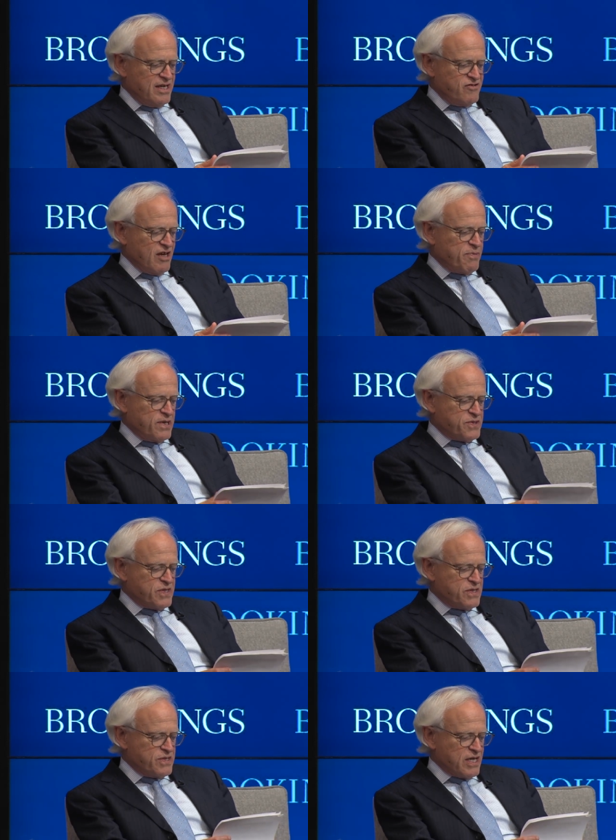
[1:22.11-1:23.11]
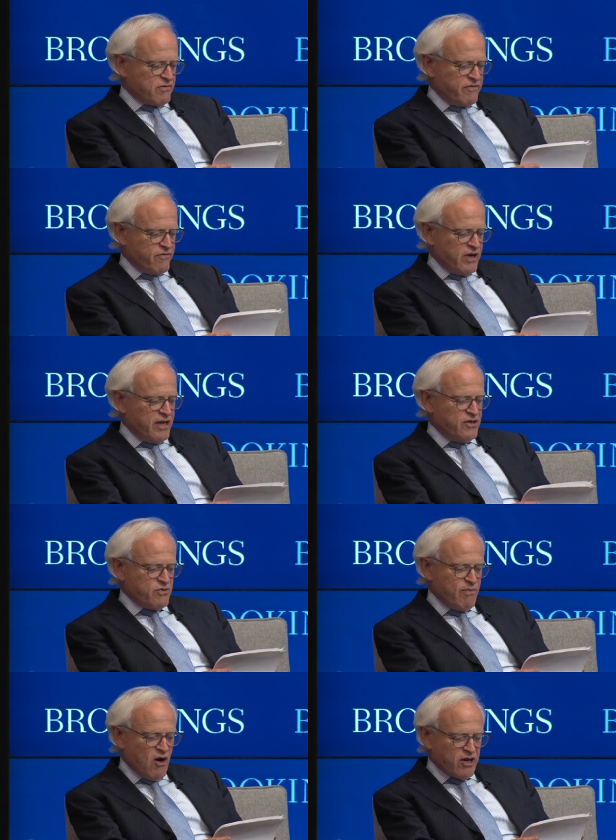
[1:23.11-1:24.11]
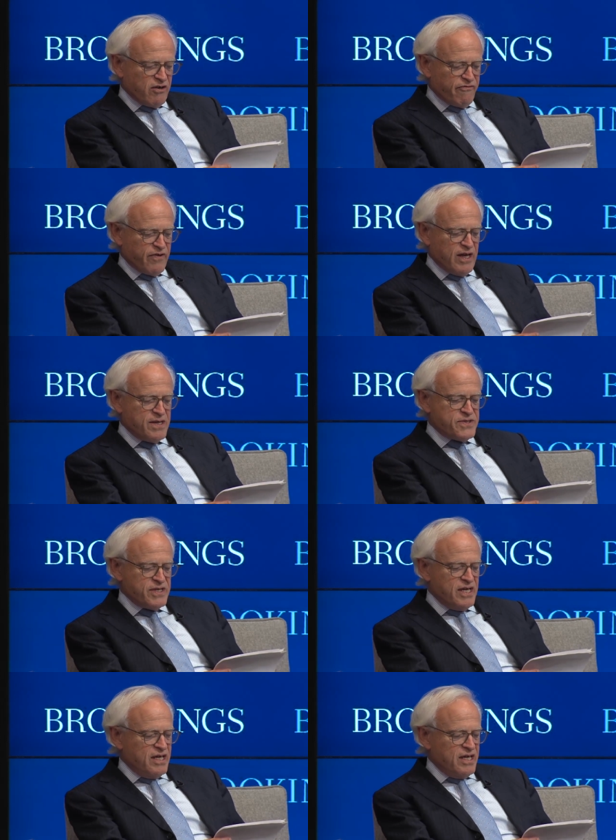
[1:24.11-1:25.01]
deputy assistant secretary for inter American affairs.